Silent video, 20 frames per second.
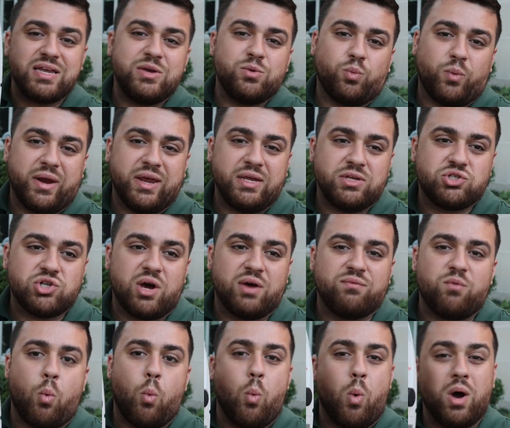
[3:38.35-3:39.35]
a range
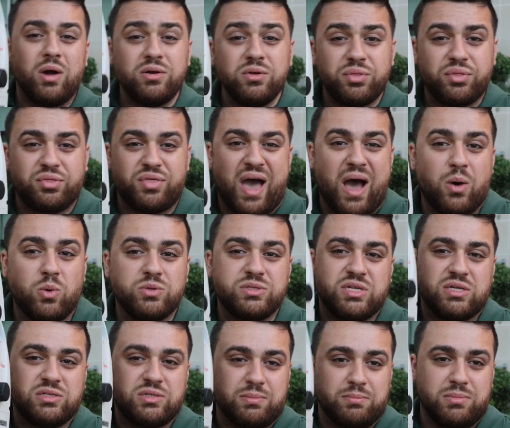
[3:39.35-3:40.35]
of one
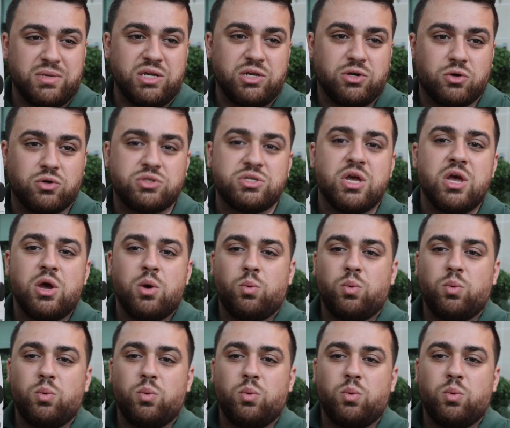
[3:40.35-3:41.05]
thousand meters